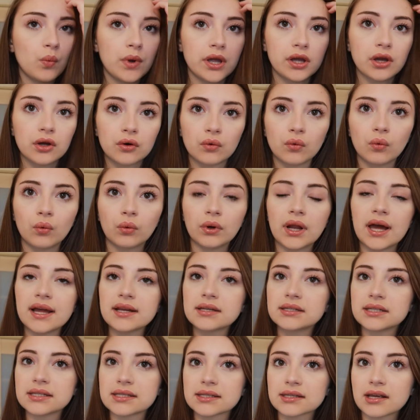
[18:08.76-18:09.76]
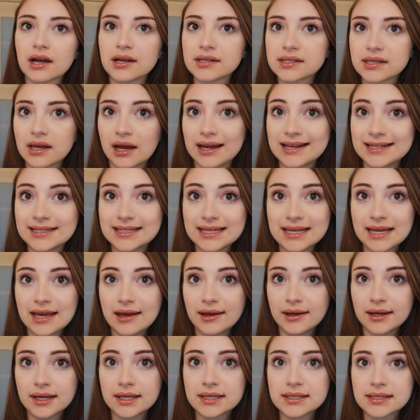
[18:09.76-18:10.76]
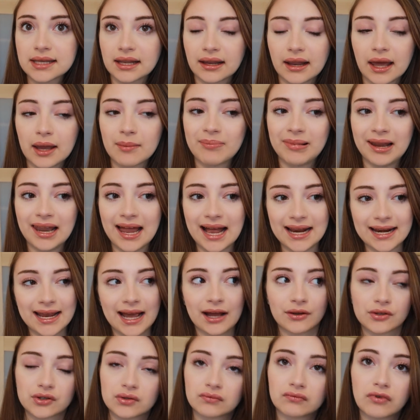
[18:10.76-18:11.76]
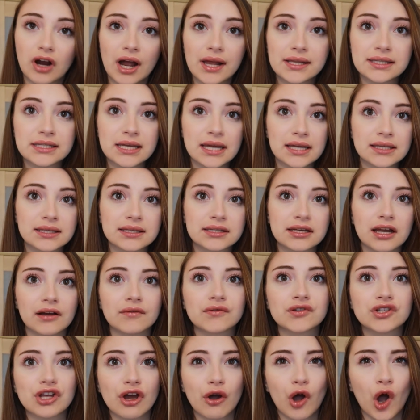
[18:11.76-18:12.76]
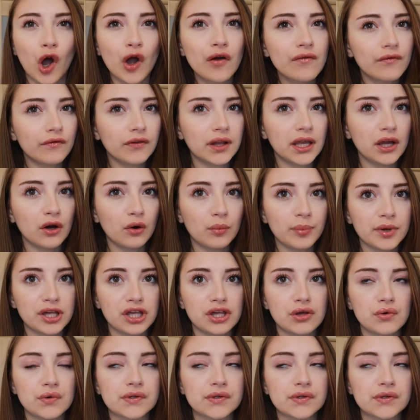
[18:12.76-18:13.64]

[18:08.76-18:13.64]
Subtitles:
we can all like discuss ideas and like plan how to write it and stuff. So hopefully it'll be